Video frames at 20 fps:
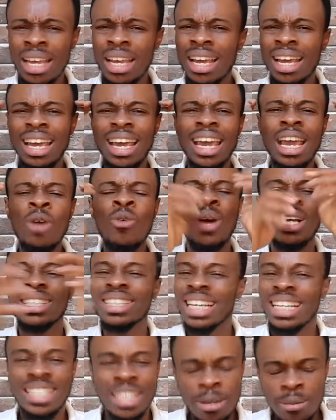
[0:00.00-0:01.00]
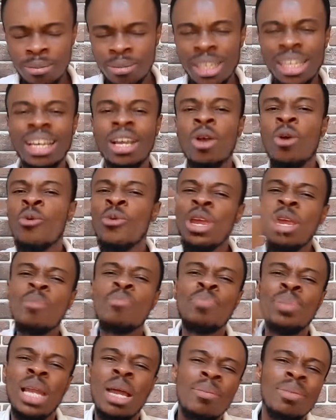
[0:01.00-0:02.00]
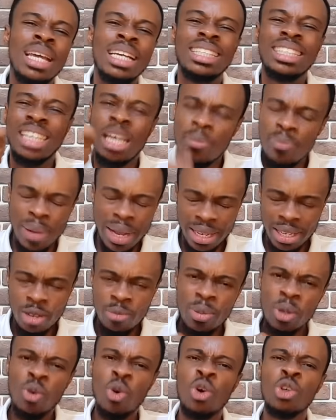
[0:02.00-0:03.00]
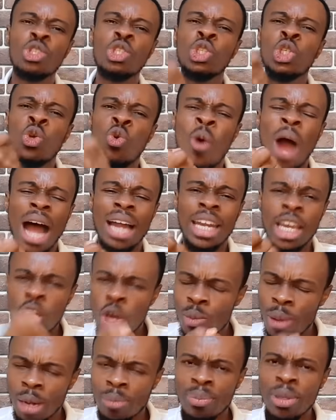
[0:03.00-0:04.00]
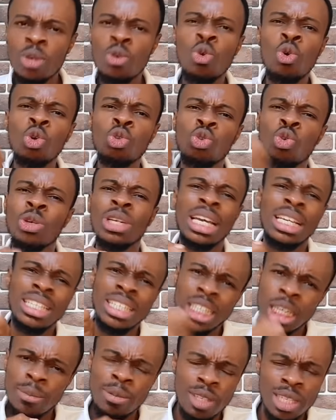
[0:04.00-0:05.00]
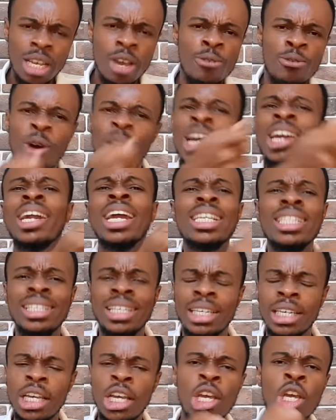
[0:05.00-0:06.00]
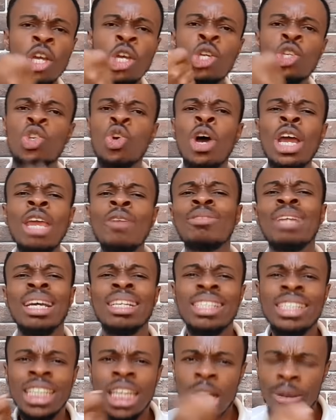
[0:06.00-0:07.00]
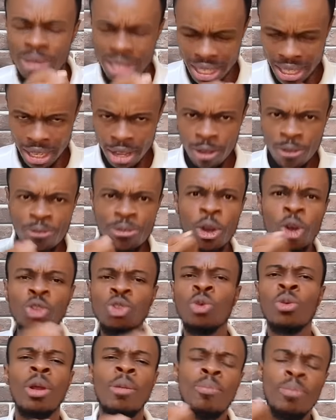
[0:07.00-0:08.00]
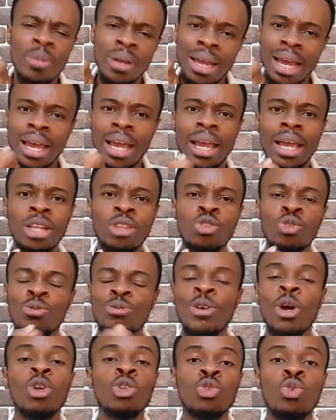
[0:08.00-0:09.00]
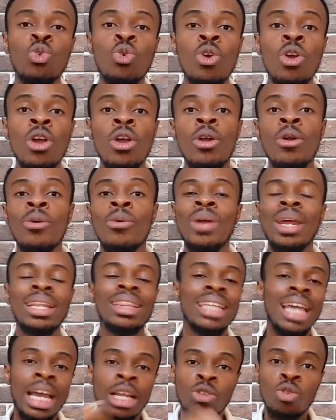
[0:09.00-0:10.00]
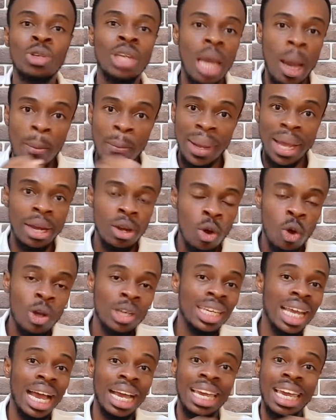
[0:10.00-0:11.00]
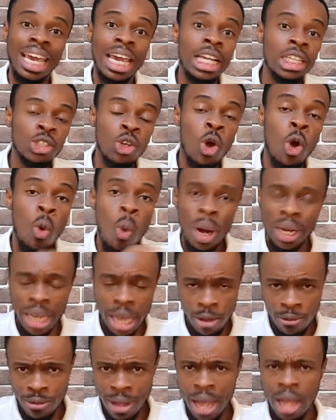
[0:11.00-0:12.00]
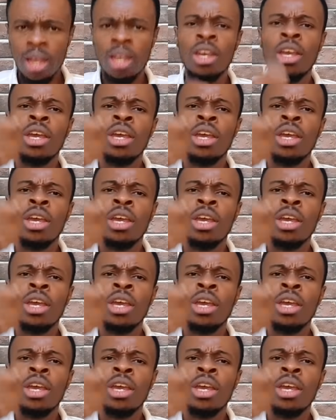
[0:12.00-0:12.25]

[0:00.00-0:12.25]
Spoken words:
Nkwasiasem. We blame the shepherd because you are the human being who took the sheep for grazing. So if the sheep fail to return to their pen or their cage or whatever,